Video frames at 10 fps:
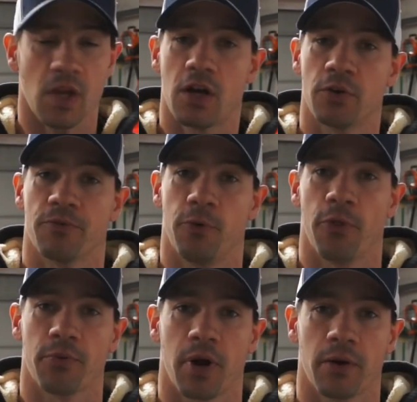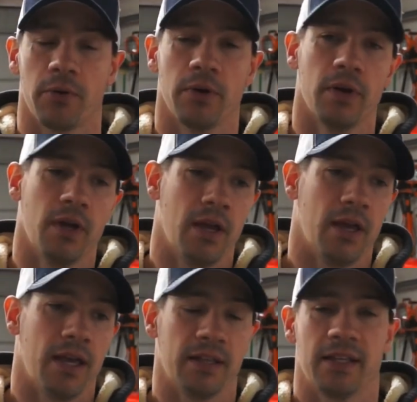under full throttle,
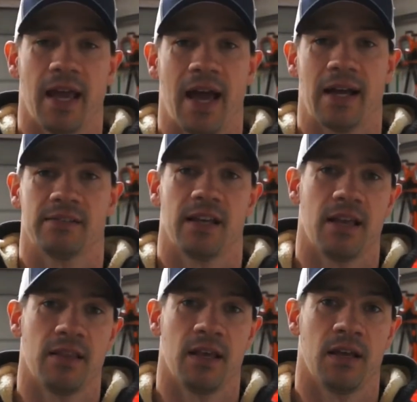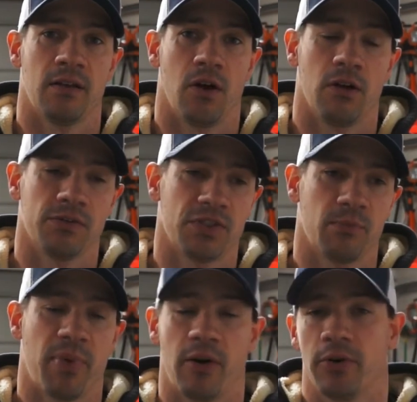hit the gas, and then all of a
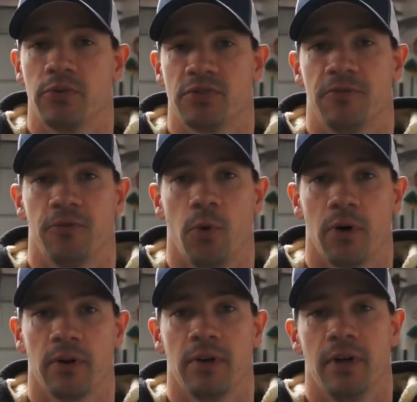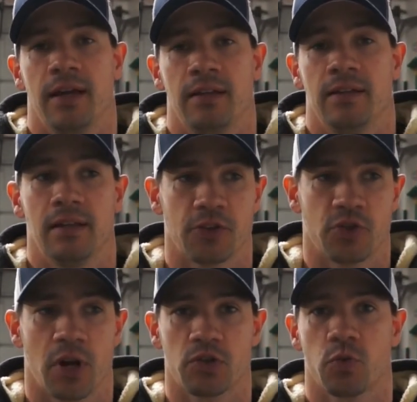sudden pedal goes to the floor. And the
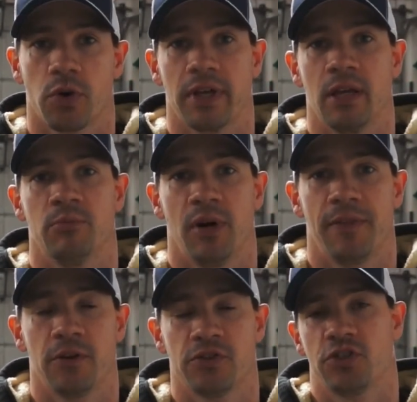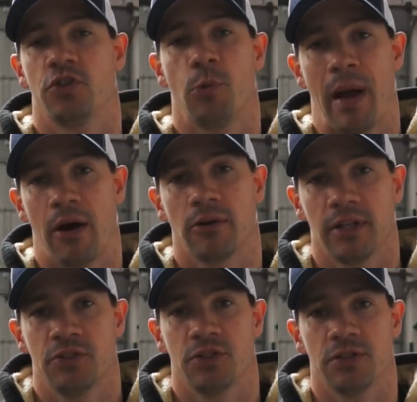electronics are working, but there's just no power in
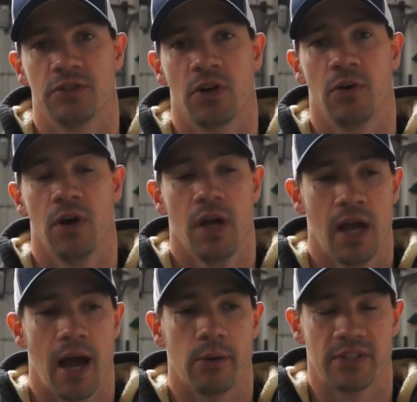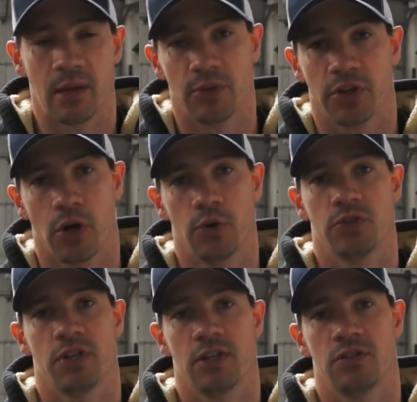the engine. So I was able to
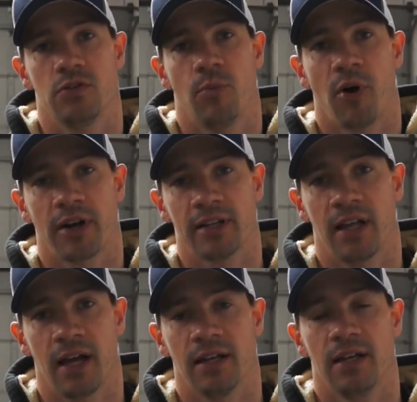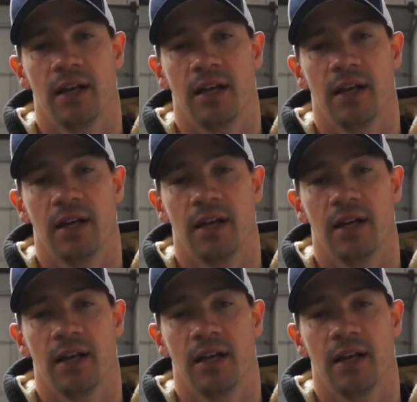coast into a parking lot,